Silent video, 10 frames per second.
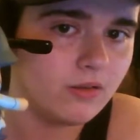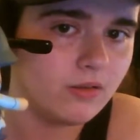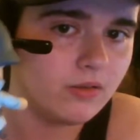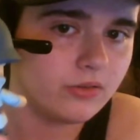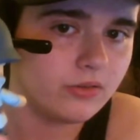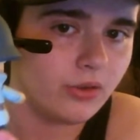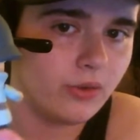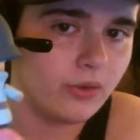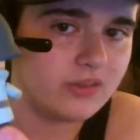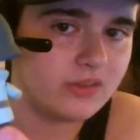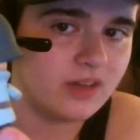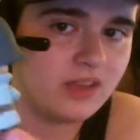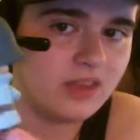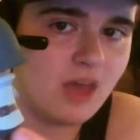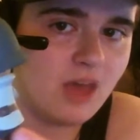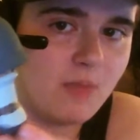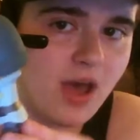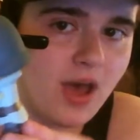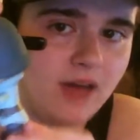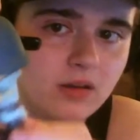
So he's not that bad.